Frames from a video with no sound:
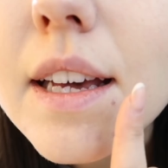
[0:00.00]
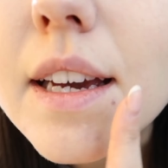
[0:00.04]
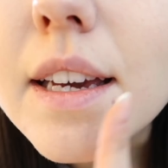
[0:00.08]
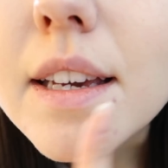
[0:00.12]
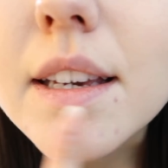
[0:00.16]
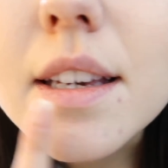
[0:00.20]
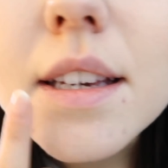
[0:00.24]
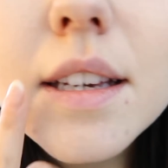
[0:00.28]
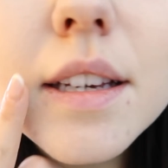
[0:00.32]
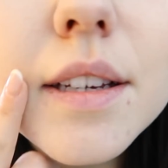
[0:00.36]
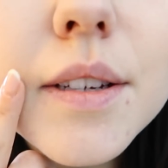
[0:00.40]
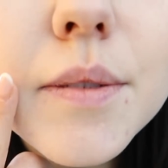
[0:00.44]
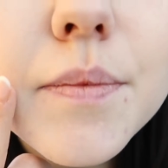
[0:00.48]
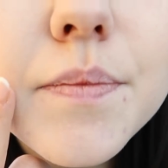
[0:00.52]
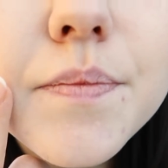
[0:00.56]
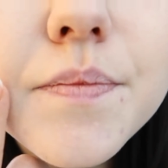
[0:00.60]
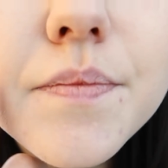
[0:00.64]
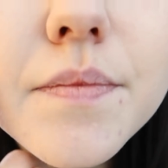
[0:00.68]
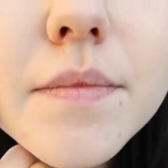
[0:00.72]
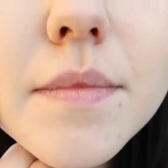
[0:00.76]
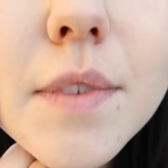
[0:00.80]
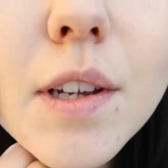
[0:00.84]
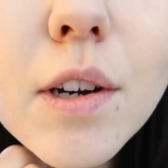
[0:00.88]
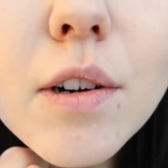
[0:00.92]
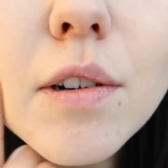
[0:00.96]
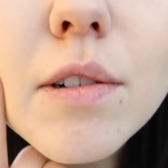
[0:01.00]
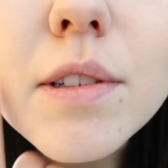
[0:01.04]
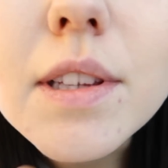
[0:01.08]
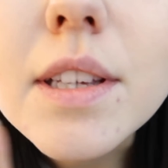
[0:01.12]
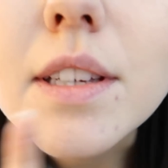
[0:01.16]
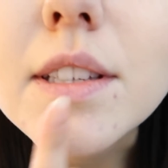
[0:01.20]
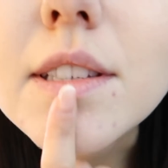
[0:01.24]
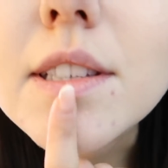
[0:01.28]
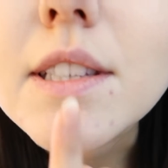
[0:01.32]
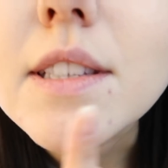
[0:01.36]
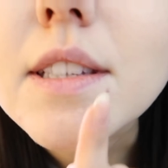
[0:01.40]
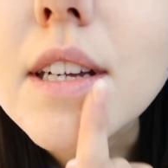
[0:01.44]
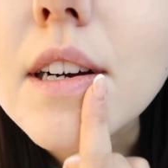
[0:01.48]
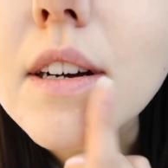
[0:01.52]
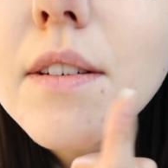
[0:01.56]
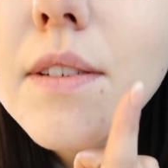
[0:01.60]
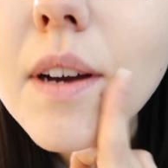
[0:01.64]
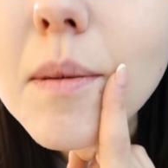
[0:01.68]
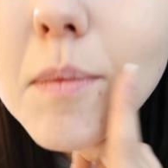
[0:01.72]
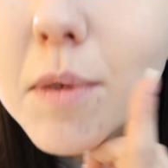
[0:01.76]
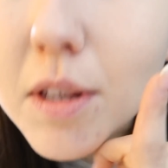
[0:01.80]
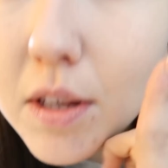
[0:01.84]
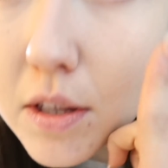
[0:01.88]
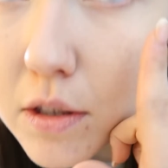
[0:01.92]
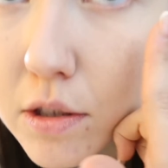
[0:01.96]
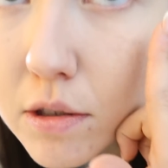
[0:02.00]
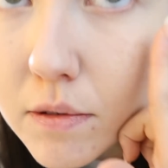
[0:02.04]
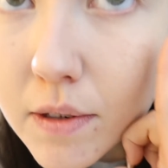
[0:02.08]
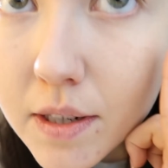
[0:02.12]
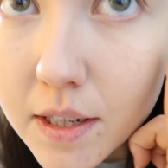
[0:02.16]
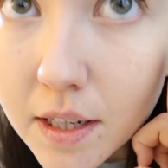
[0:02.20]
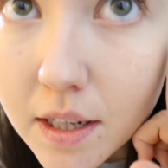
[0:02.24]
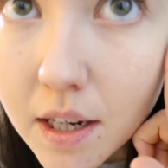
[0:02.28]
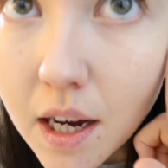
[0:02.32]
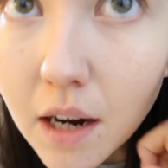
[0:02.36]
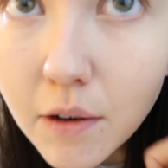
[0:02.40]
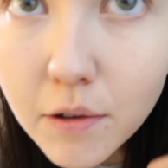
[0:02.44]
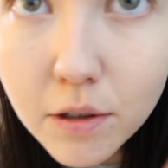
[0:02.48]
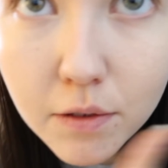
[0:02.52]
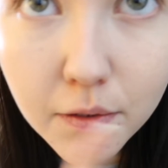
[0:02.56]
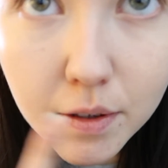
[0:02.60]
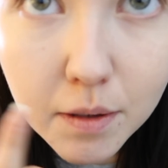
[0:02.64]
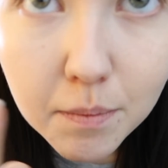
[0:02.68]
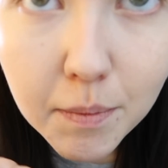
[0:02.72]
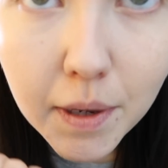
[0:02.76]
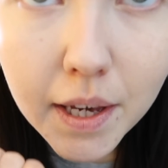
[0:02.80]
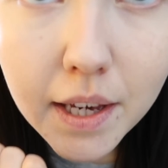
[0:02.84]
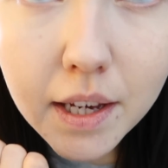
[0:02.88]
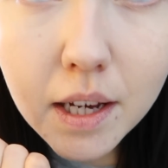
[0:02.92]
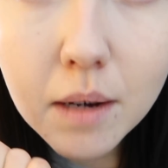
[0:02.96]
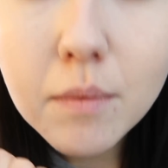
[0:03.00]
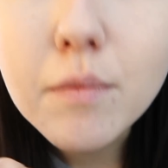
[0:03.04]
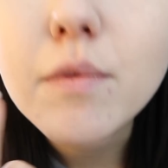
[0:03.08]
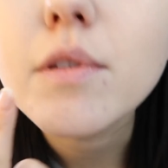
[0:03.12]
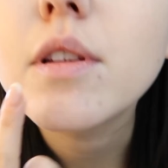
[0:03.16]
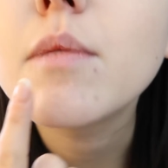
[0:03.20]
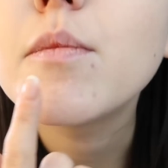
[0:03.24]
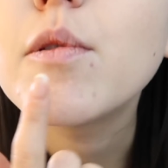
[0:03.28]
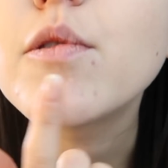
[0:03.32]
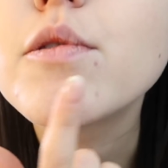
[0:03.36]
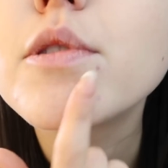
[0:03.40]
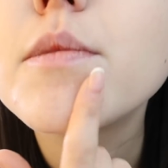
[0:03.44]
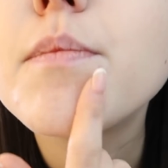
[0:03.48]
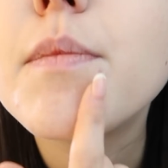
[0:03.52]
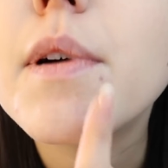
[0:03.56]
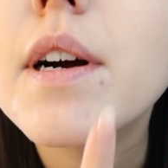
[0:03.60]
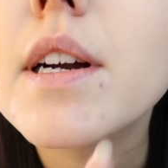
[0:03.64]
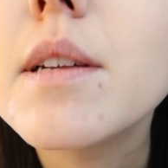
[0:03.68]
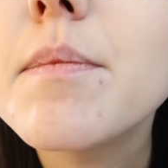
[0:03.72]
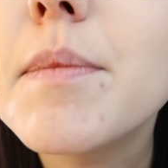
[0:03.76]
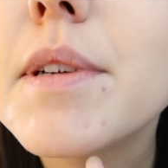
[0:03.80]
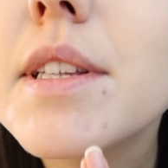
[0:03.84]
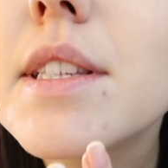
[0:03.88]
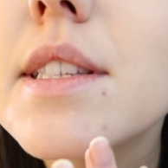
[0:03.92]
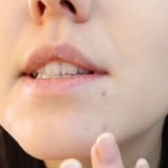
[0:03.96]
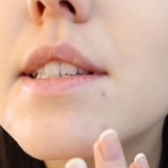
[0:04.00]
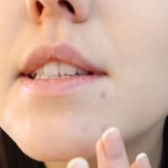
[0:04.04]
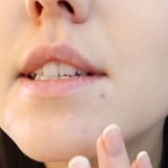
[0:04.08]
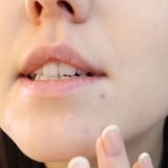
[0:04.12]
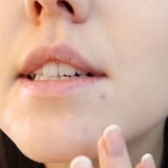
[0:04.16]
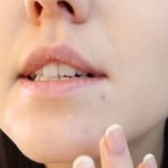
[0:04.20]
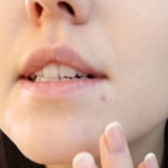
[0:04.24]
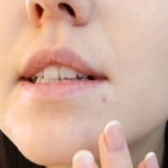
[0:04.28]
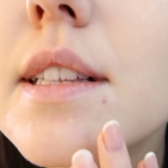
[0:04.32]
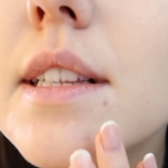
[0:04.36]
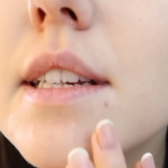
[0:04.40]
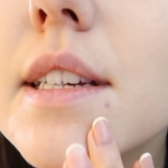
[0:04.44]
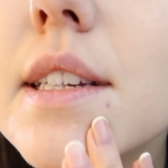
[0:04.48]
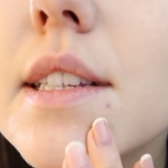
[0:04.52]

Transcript: Like, all this stuff. I mean, it's already covered with makeup for the most part, but still